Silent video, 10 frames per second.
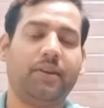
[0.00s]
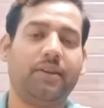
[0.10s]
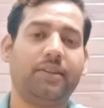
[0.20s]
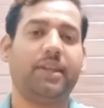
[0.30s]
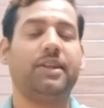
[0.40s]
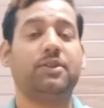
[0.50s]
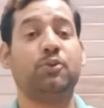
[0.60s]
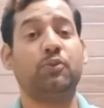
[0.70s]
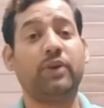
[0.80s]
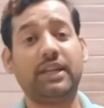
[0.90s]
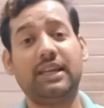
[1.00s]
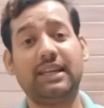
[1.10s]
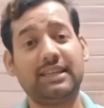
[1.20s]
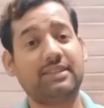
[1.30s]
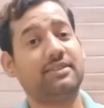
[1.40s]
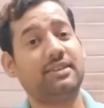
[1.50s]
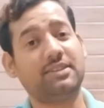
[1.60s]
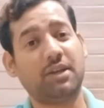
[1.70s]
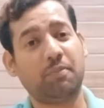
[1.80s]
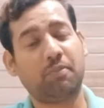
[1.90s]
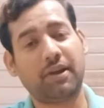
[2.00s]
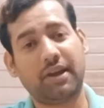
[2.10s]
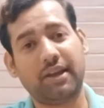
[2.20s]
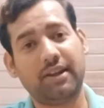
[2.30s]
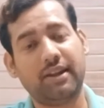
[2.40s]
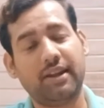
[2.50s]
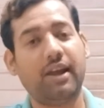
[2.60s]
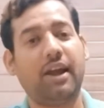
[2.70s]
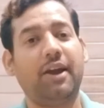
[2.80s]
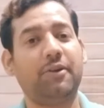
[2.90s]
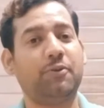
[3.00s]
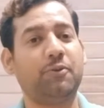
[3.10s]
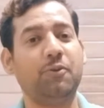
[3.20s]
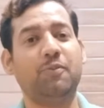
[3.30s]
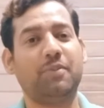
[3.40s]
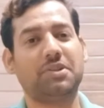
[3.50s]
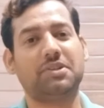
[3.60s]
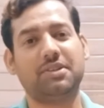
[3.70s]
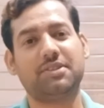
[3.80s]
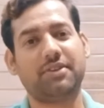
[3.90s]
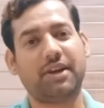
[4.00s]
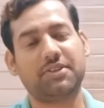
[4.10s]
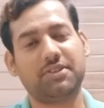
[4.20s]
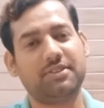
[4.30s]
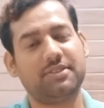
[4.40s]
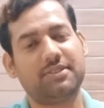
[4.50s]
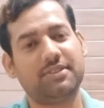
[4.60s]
There is very less discipline and too much distractions.